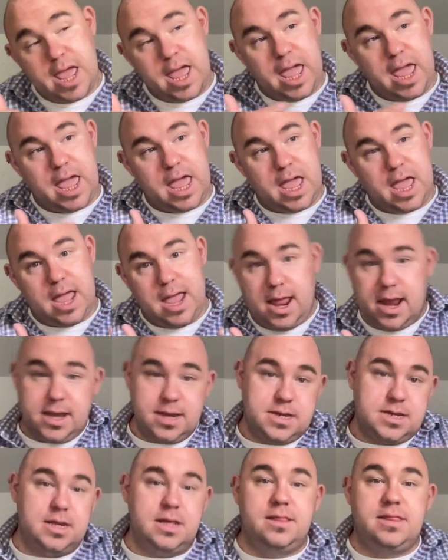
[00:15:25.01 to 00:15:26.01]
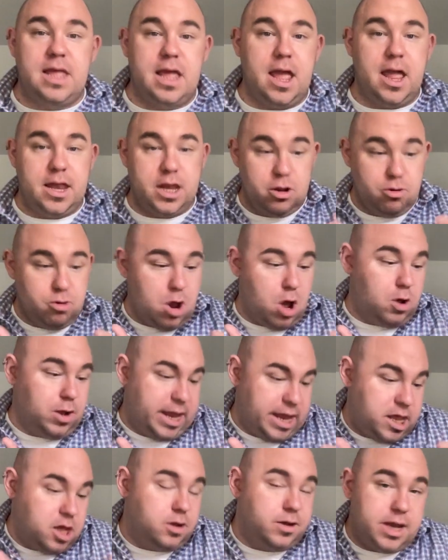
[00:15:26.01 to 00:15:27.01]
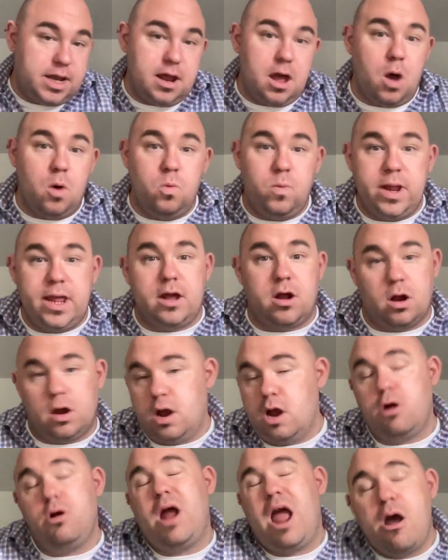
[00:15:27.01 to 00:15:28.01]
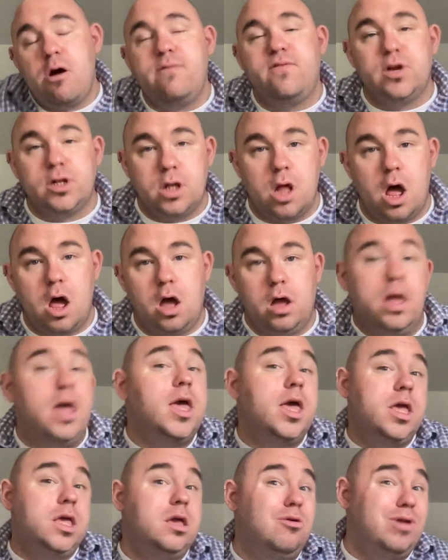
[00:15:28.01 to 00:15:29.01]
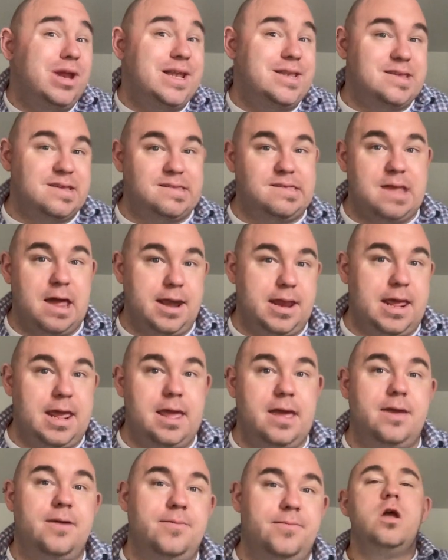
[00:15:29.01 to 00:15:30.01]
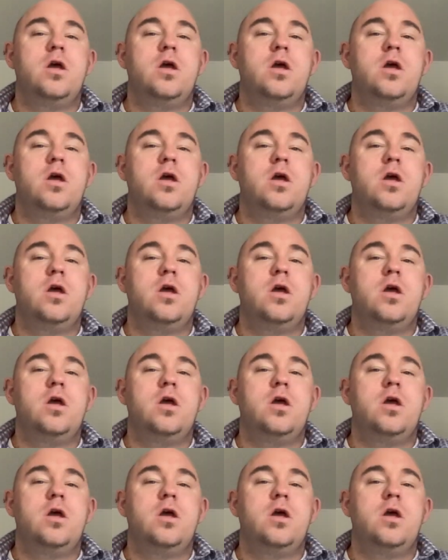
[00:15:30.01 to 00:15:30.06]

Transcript: and and you know like you'll need a week or, or however long you need to study.